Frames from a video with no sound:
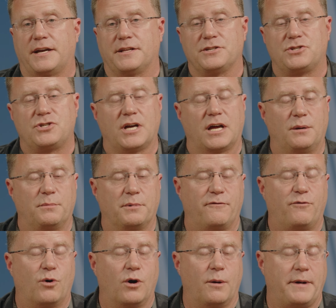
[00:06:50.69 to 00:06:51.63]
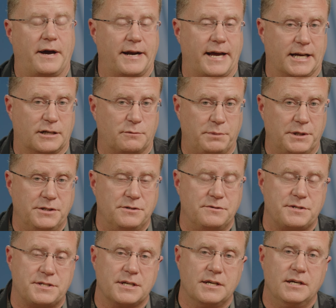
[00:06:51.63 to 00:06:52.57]
on this channel before about Act
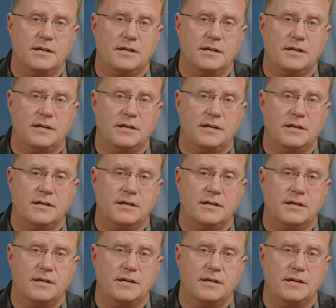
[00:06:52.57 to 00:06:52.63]
Blues,